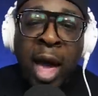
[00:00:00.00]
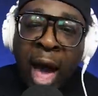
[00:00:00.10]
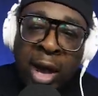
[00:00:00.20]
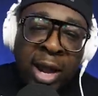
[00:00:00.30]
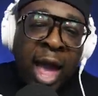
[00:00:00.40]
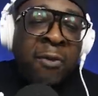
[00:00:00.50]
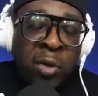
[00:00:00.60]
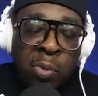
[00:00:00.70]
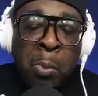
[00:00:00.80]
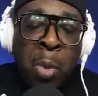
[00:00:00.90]
and
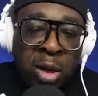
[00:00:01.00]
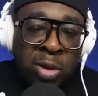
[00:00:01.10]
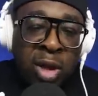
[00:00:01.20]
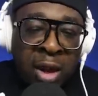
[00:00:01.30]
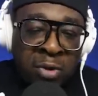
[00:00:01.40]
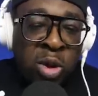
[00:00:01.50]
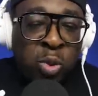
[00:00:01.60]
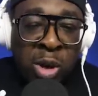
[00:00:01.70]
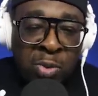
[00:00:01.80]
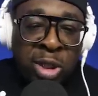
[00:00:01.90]
every month, every
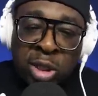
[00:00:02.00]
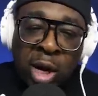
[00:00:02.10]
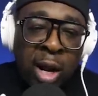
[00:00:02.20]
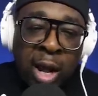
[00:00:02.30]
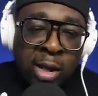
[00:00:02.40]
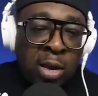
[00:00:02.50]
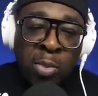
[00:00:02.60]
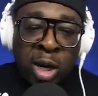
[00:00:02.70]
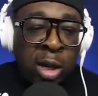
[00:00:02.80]
three months you're collecting money.